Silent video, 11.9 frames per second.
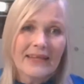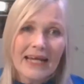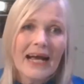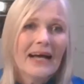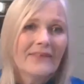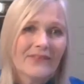
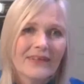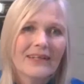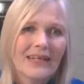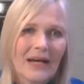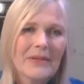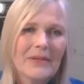
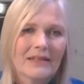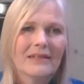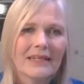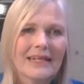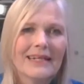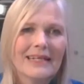I
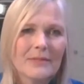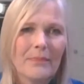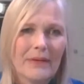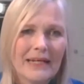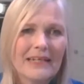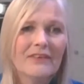mean,
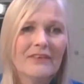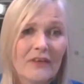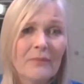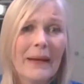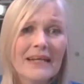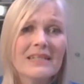it's
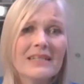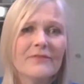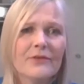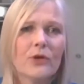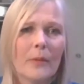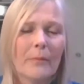
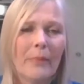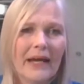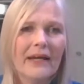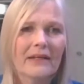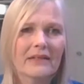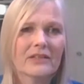basically, if you
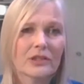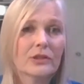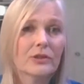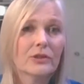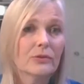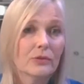compare
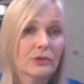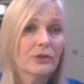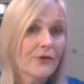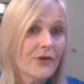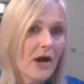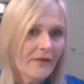it
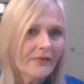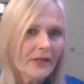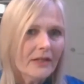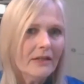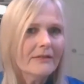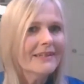to
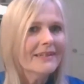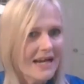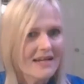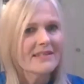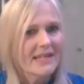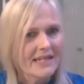nothing,
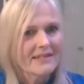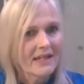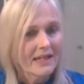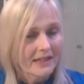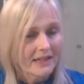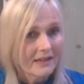yes, there
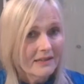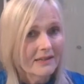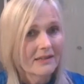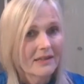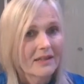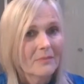is a
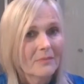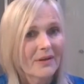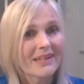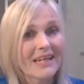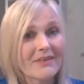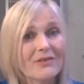little,
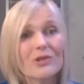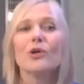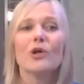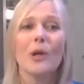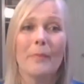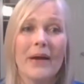but given
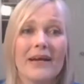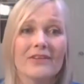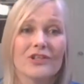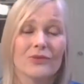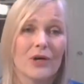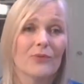you
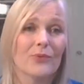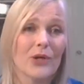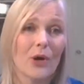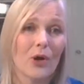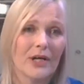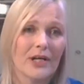compare to what
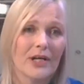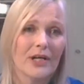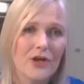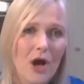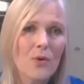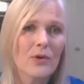we already
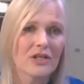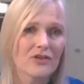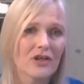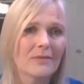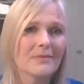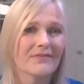know
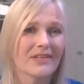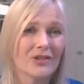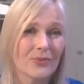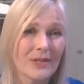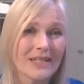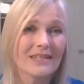in terms of
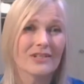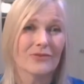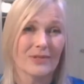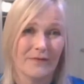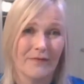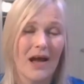the
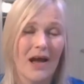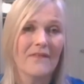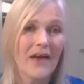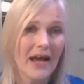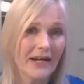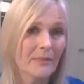
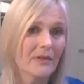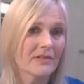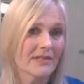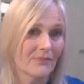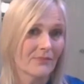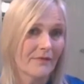20-25
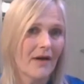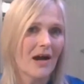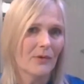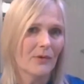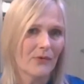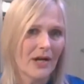animals that we
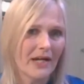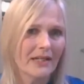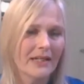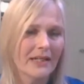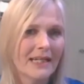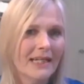farm
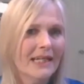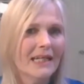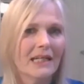already,